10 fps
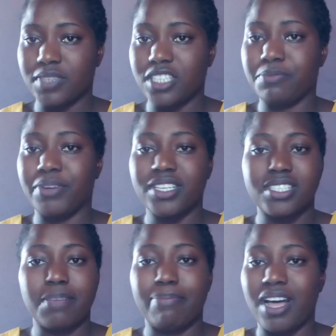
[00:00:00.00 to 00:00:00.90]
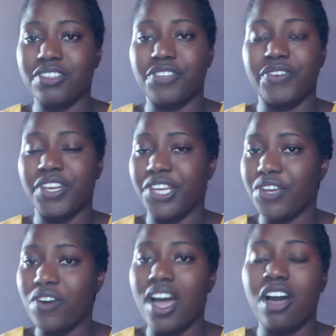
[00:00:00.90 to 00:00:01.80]
It brings about the
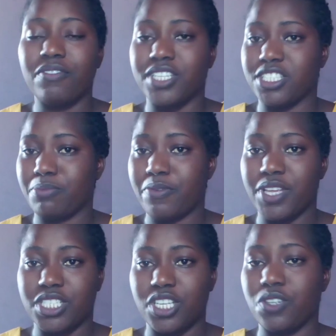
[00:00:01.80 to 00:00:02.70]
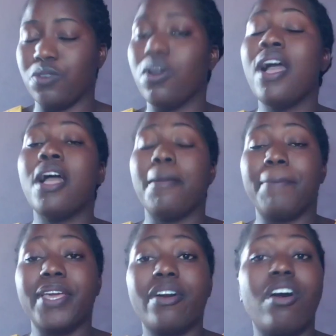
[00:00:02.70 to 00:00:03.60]
renewal of the spirit in you,
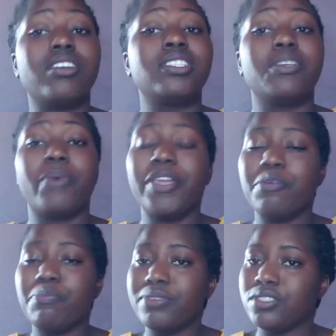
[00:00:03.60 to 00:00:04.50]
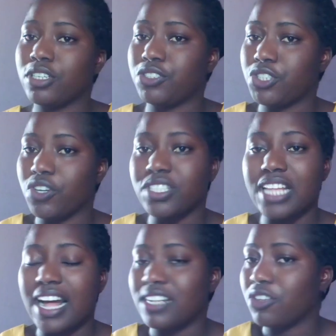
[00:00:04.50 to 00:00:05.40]
because when you put your trust
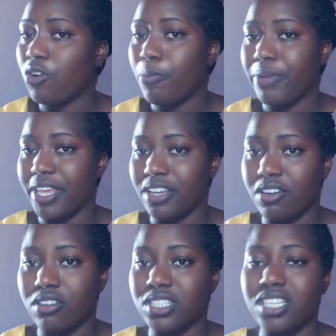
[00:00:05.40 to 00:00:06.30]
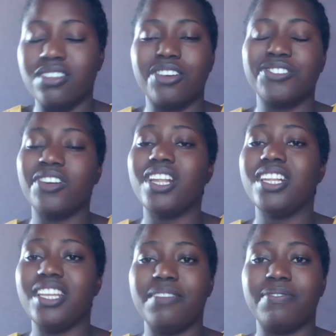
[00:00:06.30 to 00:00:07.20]
and hope in God, it does
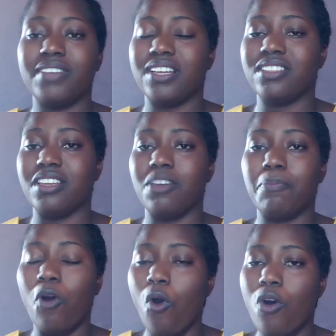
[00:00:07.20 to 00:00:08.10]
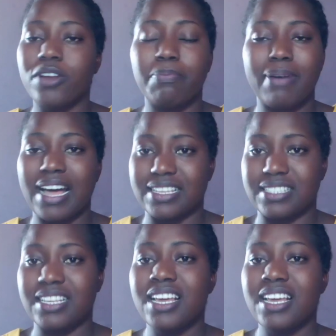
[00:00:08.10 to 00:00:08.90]
not live in the old past.